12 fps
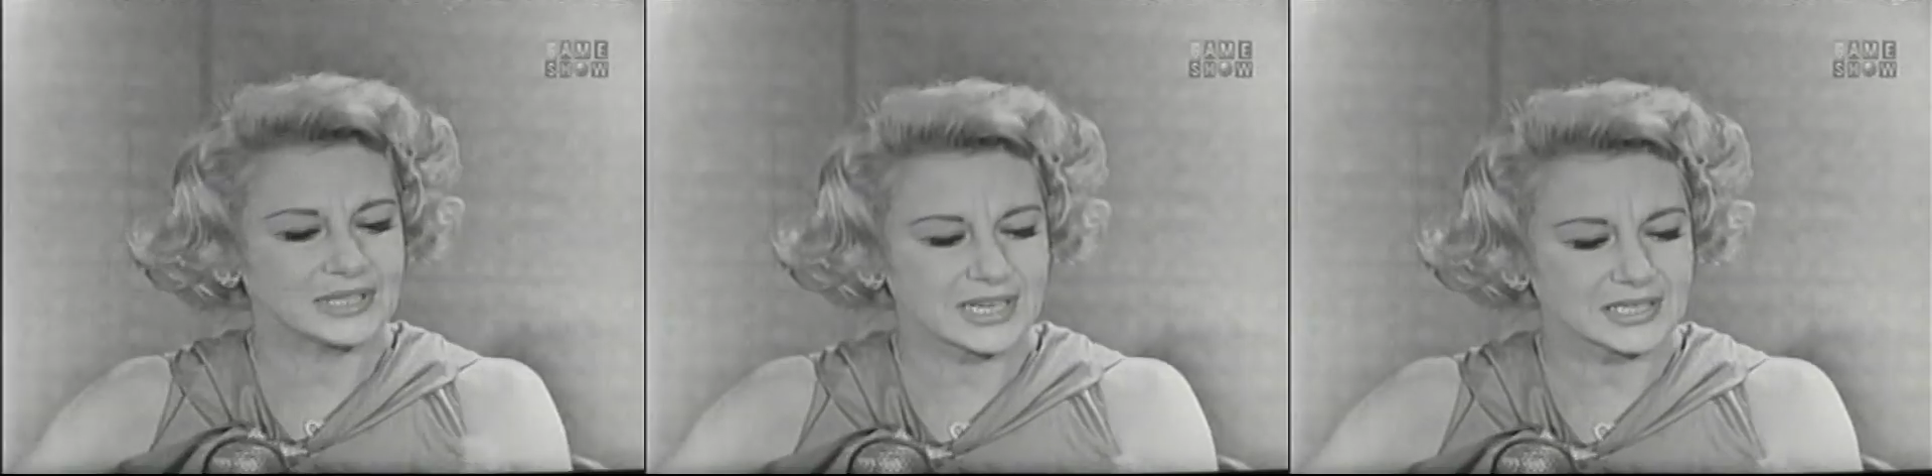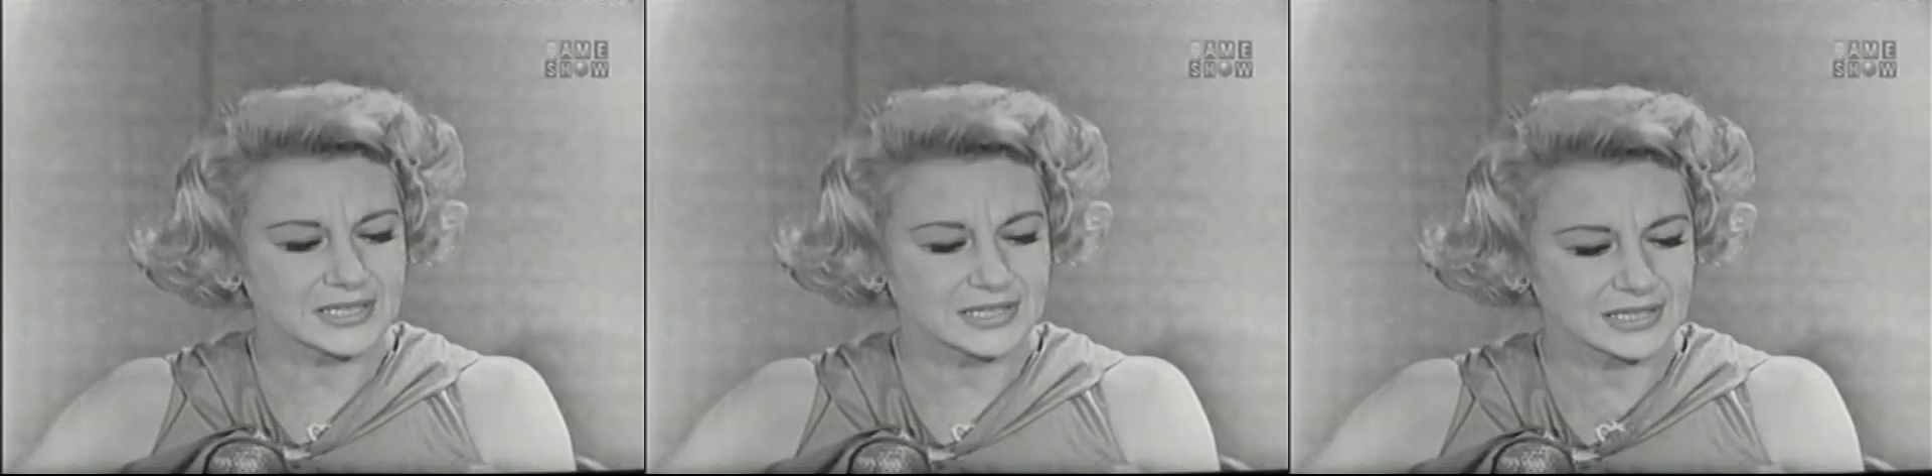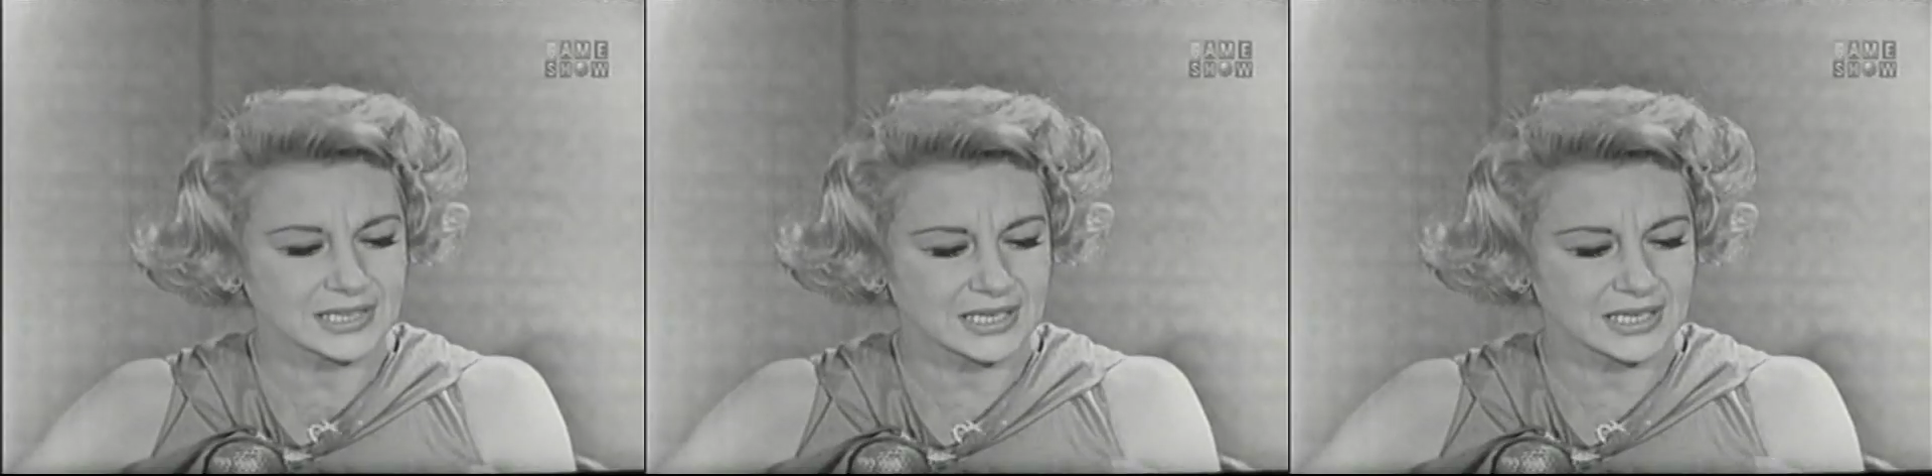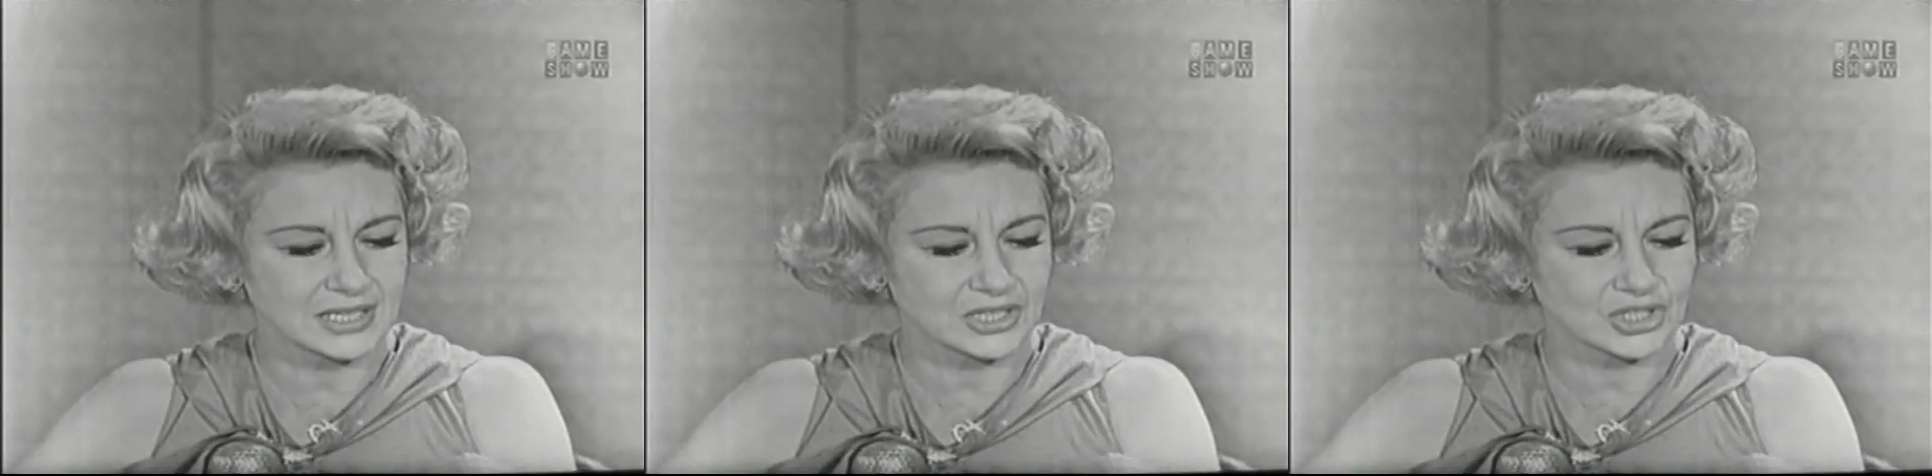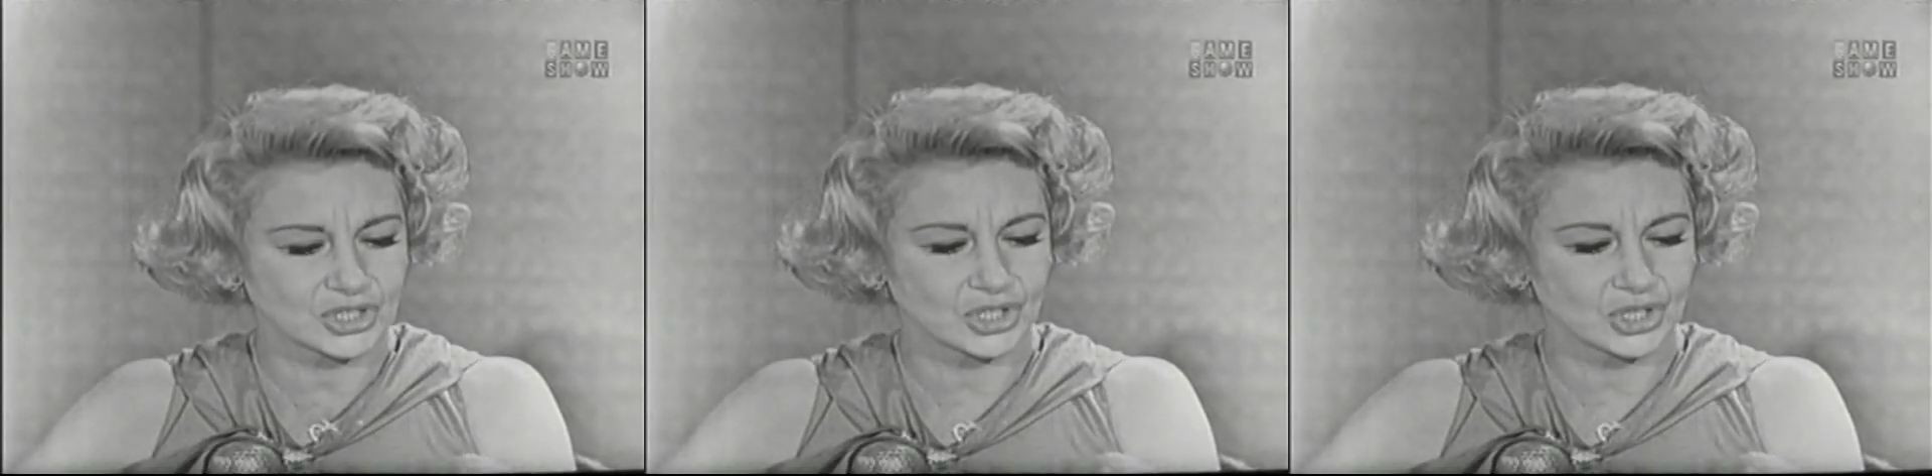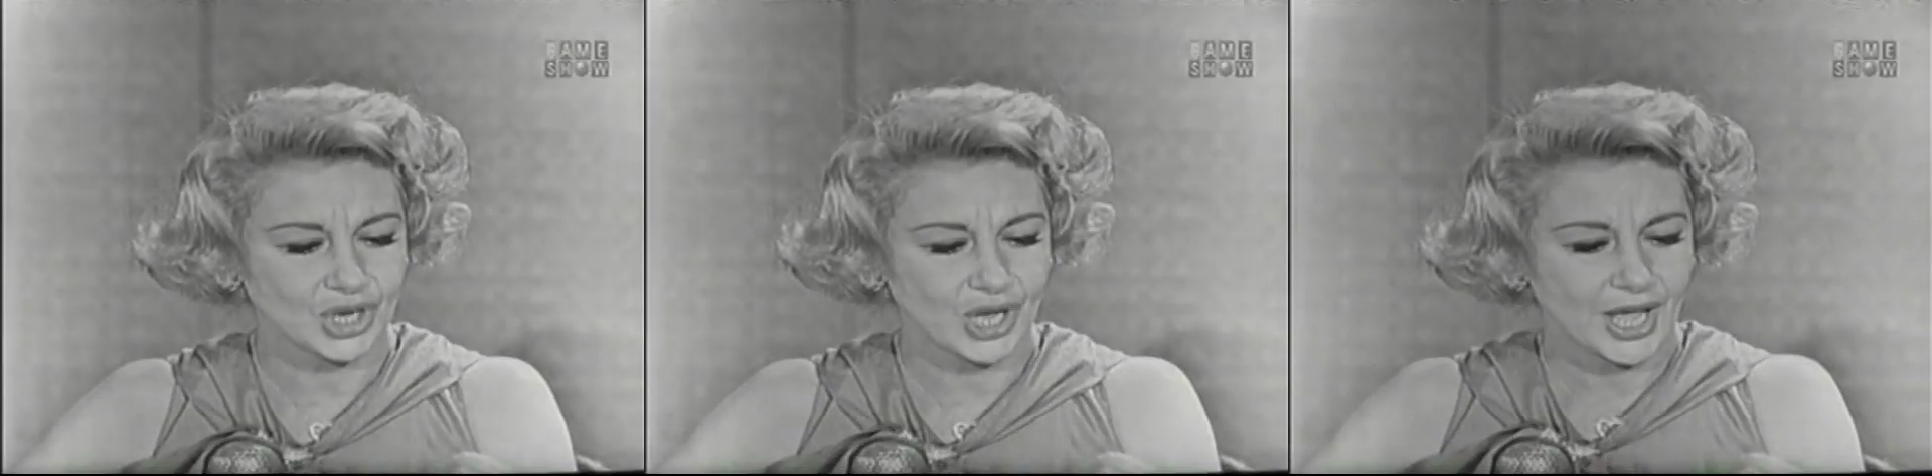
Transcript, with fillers: he doesn't teach,